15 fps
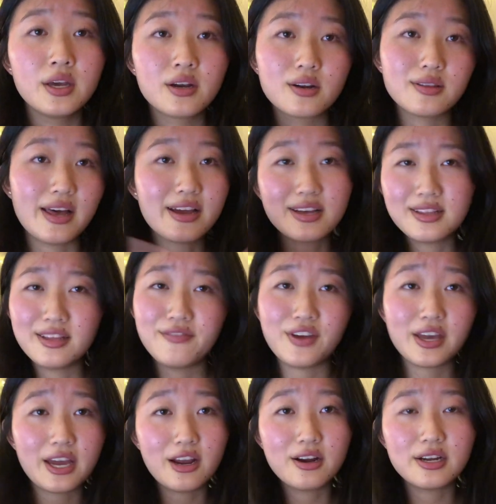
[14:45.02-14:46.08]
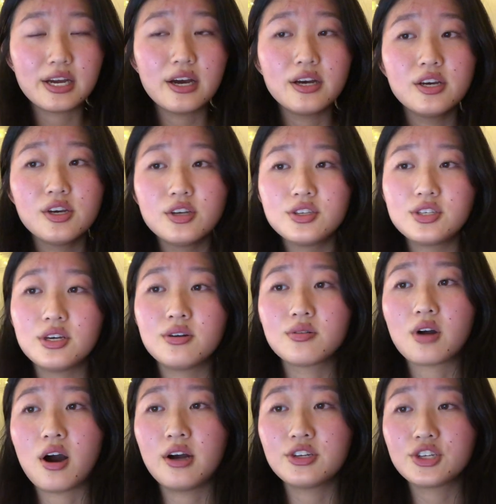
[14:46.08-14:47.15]
or like a living area. So
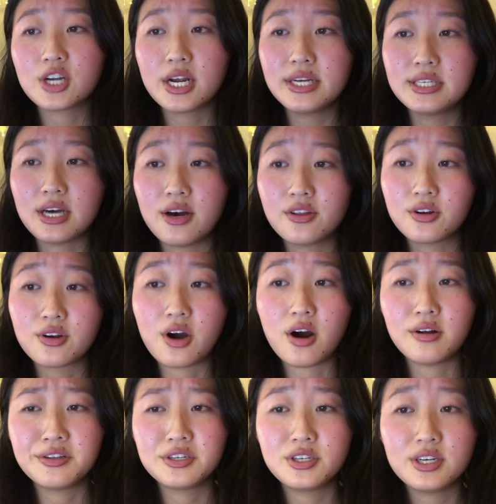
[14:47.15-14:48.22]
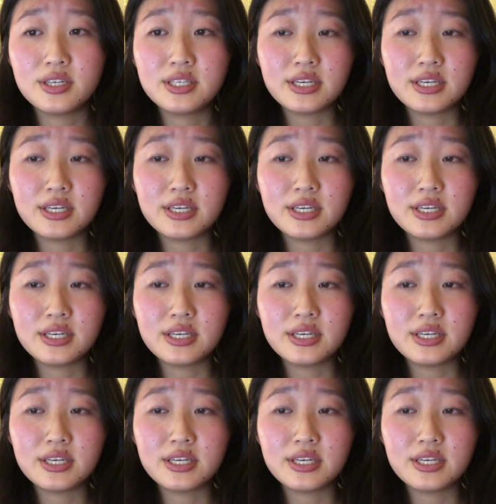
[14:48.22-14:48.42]
contrary to other colleges,